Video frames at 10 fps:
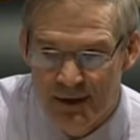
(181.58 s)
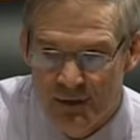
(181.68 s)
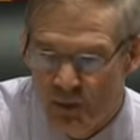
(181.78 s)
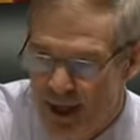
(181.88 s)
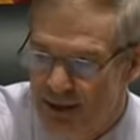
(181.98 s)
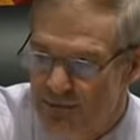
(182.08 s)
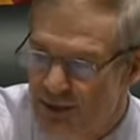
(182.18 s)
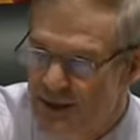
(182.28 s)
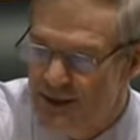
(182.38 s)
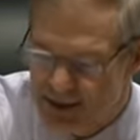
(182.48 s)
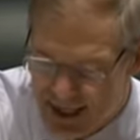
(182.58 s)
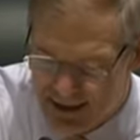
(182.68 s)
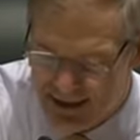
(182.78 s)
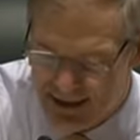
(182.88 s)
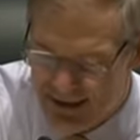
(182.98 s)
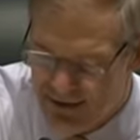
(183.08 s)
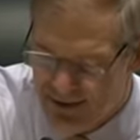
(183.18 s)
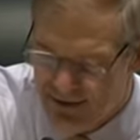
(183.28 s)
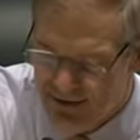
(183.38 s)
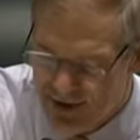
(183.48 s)
randomly selected
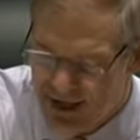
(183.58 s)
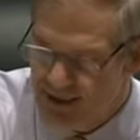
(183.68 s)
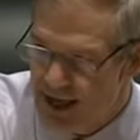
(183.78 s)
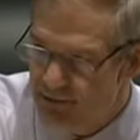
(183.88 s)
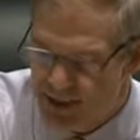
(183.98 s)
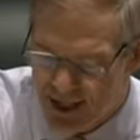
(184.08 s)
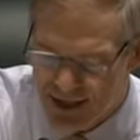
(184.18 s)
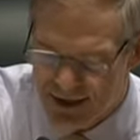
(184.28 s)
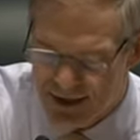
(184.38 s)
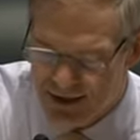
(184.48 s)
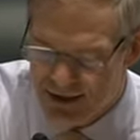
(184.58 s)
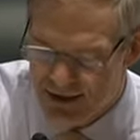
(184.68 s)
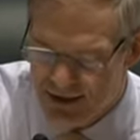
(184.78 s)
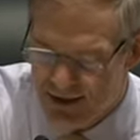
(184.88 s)
FISA applications.